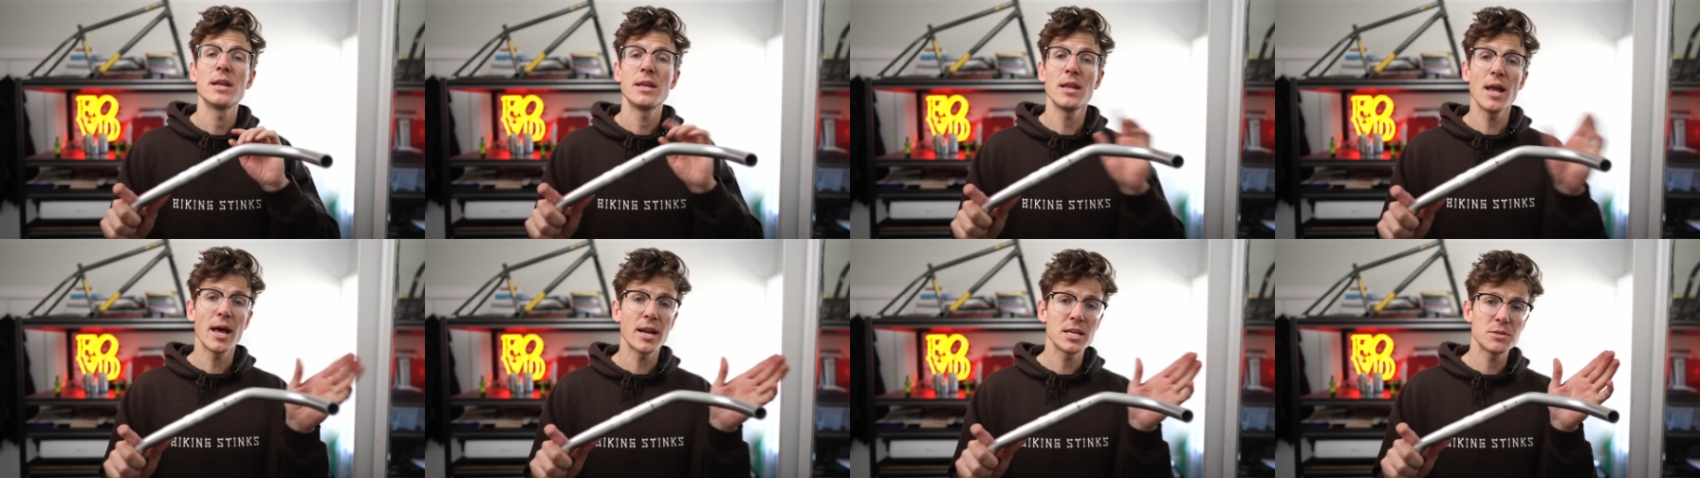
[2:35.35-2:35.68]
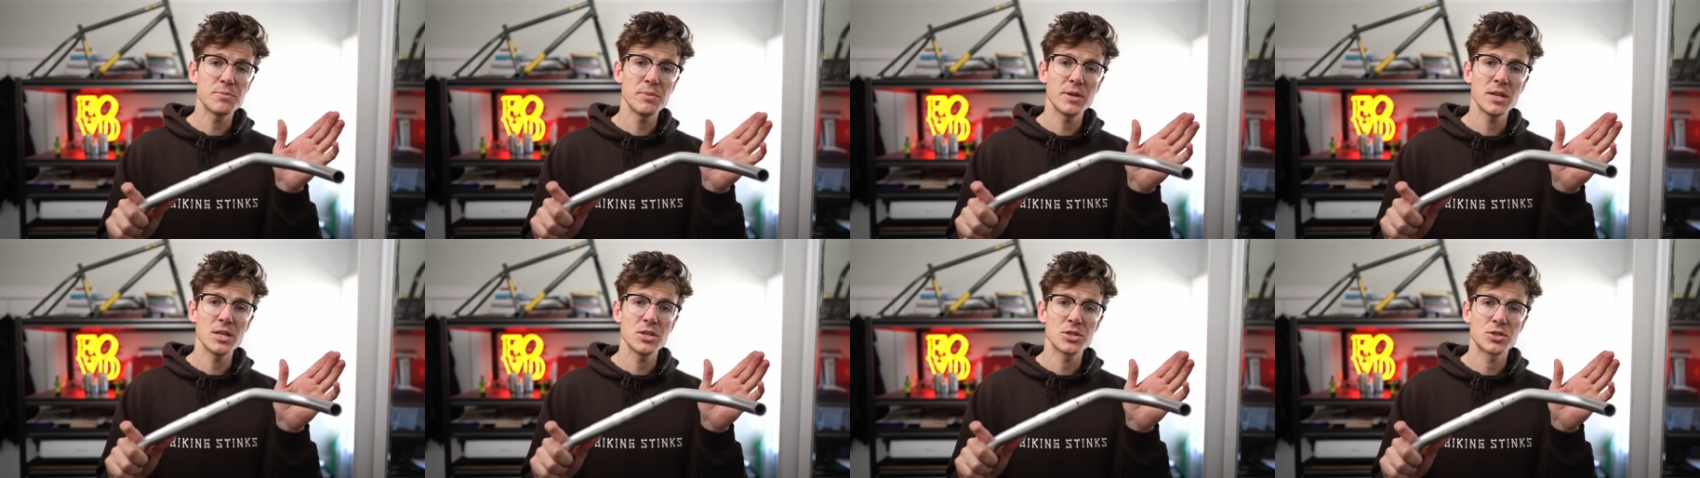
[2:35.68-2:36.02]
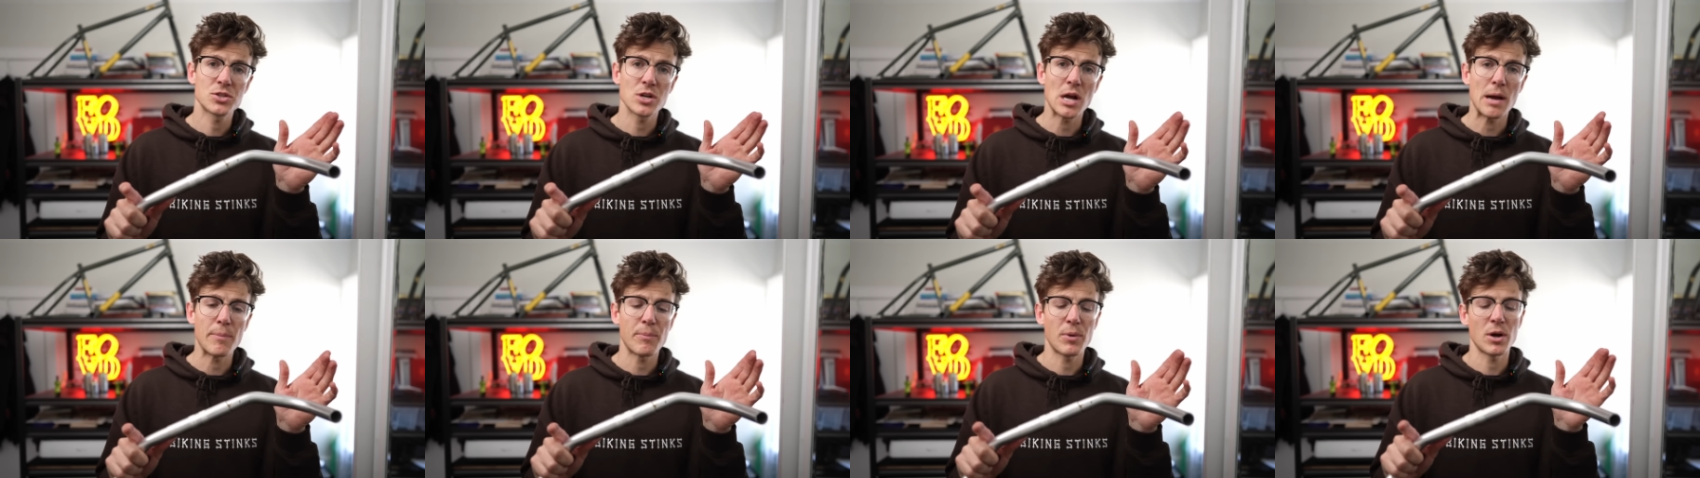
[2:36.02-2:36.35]
Not as many as
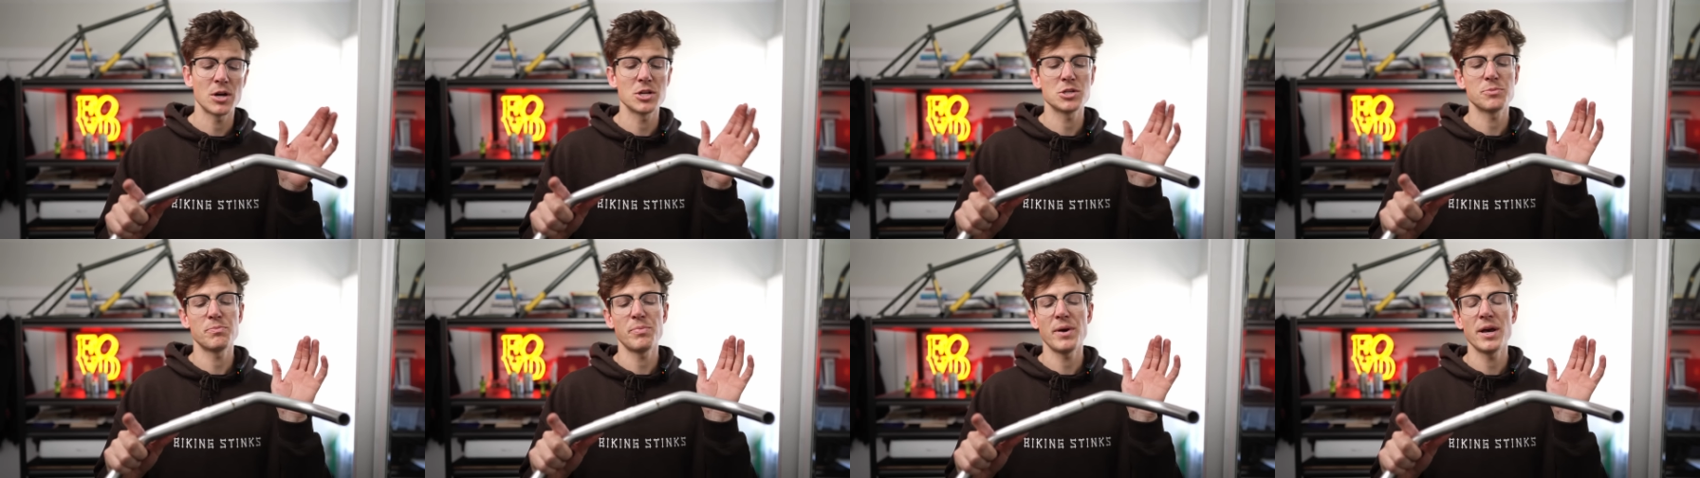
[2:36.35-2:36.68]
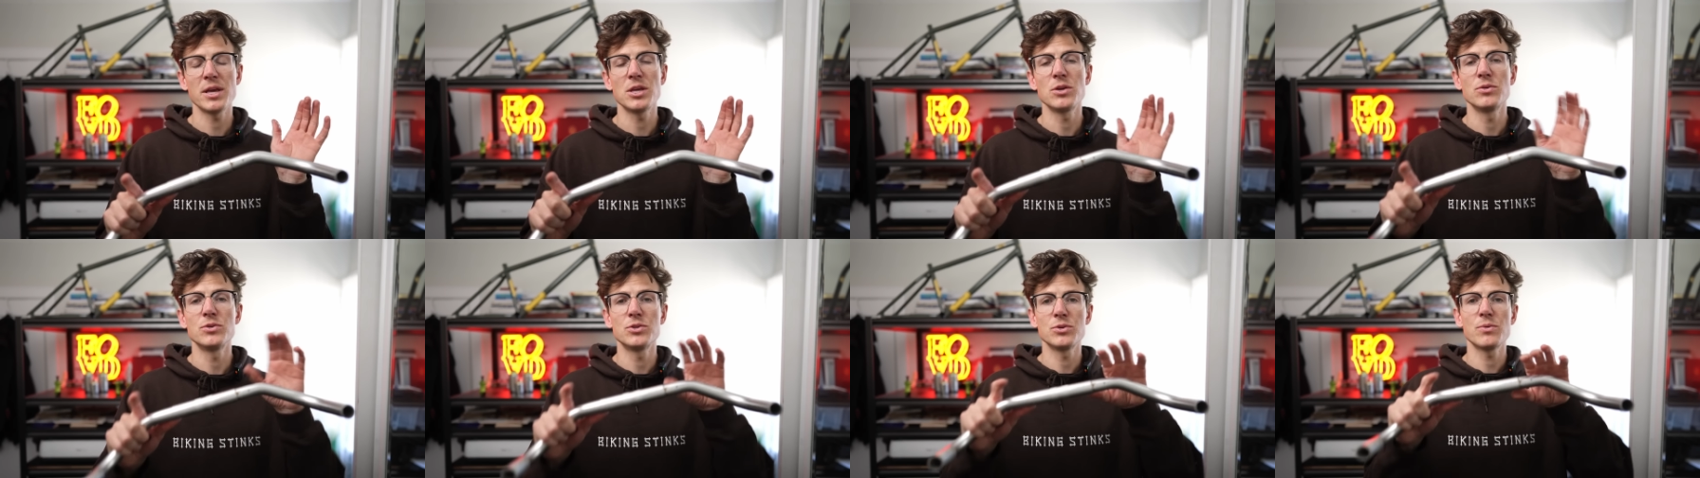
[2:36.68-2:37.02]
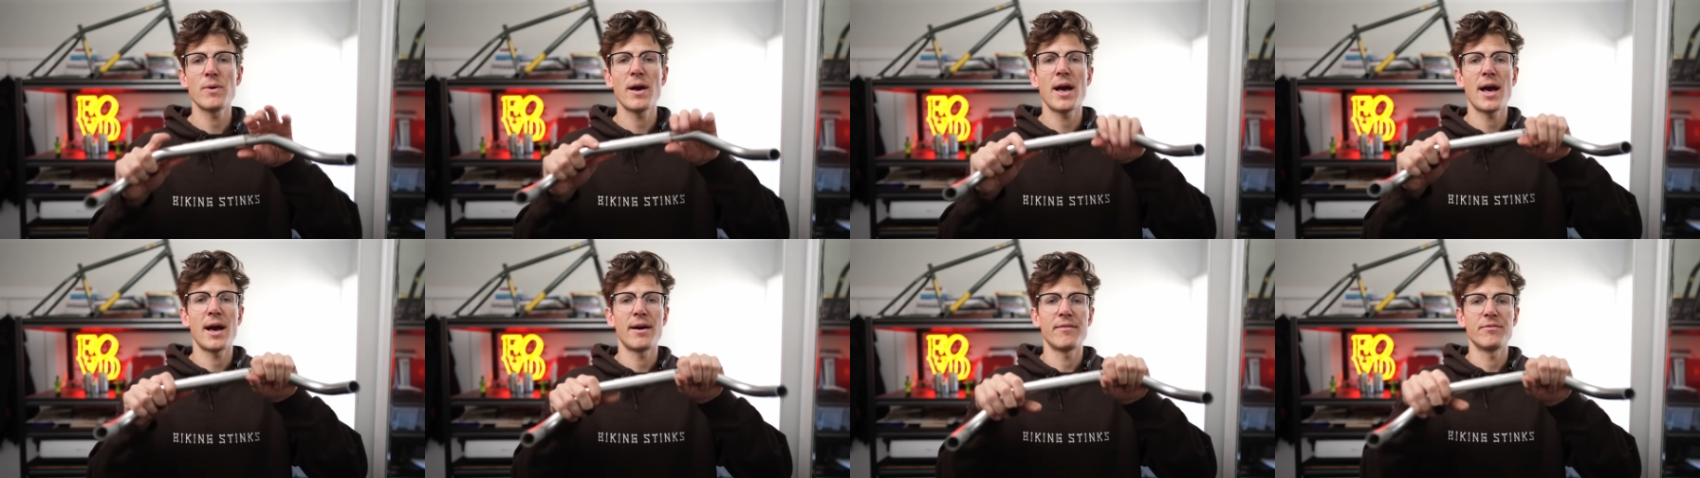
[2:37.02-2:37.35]
drop bars, but you do
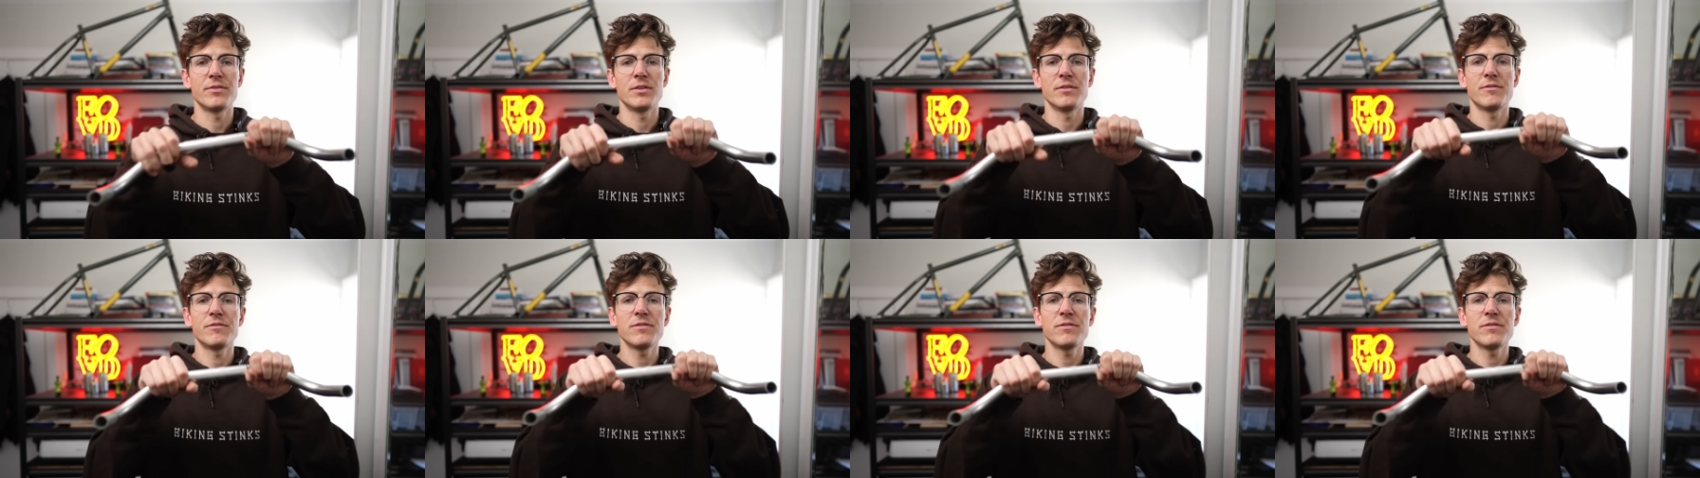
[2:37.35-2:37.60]
have the